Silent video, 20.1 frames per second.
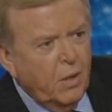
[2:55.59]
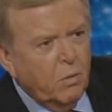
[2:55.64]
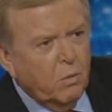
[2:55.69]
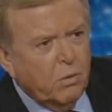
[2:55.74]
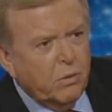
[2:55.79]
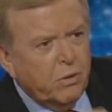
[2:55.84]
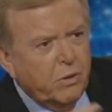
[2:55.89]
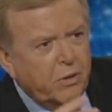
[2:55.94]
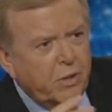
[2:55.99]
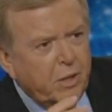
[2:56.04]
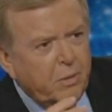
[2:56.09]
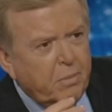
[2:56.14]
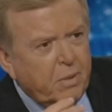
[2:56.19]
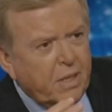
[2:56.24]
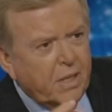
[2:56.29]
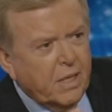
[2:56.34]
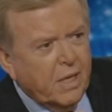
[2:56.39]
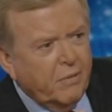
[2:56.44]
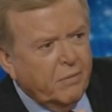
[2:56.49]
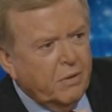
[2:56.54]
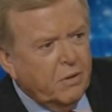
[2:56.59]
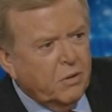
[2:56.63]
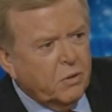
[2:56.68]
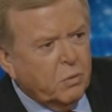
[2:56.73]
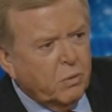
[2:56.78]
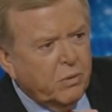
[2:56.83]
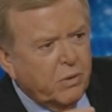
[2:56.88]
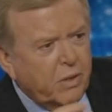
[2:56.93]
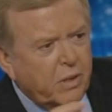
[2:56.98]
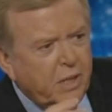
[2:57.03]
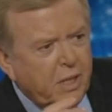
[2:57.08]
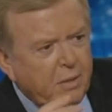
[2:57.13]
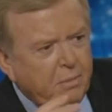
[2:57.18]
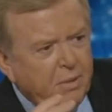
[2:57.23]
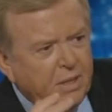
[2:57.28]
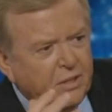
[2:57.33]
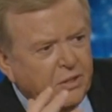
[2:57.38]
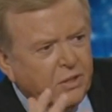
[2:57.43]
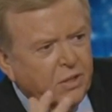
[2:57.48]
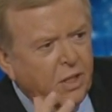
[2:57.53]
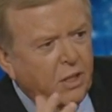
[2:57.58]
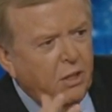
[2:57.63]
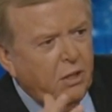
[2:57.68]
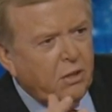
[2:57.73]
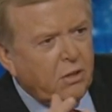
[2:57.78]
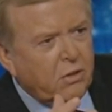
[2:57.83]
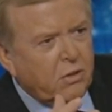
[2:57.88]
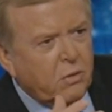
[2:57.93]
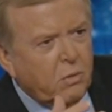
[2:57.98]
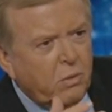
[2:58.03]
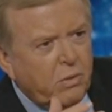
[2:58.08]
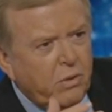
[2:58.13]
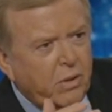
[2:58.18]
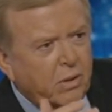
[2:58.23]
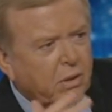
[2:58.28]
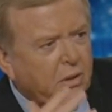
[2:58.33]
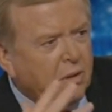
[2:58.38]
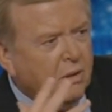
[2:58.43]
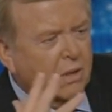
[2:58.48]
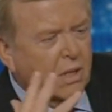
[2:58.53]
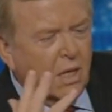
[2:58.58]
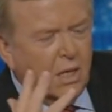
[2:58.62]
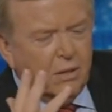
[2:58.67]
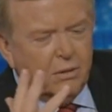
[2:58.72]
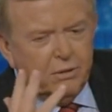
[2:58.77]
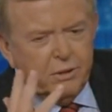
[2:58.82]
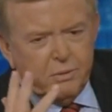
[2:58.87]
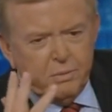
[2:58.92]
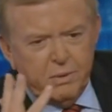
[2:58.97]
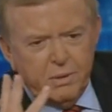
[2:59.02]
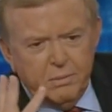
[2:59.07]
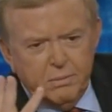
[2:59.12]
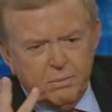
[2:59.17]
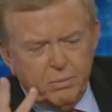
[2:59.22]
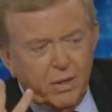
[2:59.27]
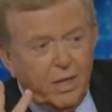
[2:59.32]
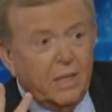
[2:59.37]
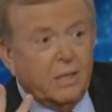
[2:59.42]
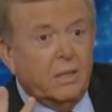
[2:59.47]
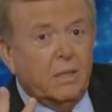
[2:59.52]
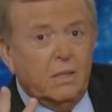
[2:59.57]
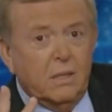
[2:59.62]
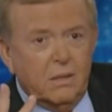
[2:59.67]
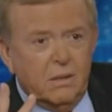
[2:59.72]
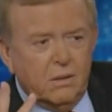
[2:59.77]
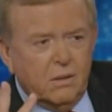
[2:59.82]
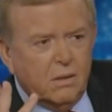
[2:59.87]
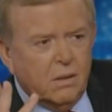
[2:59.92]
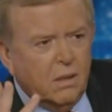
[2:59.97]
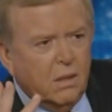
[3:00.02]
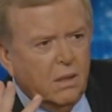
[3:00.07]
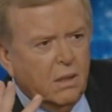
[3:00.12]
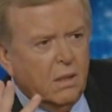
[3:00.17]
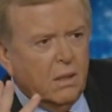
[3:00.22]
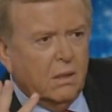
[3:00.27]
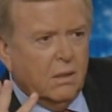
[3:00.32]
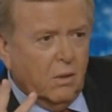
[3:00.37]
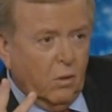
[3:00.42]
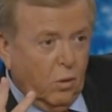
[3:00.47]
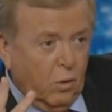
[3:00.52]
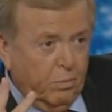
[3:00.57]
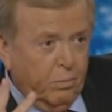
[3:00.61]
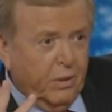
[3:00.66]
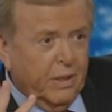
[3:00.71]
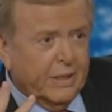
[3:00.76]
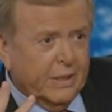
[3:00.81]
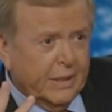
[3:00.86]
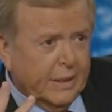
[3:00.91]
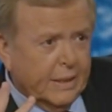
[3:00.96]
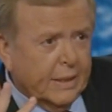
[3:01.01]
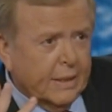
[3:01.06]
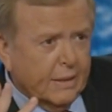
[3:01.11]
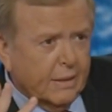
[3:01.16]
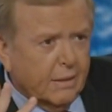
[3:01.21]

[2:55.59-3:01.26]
Whether they be governors, whether they be senators, whether congressmen, presidents, or president.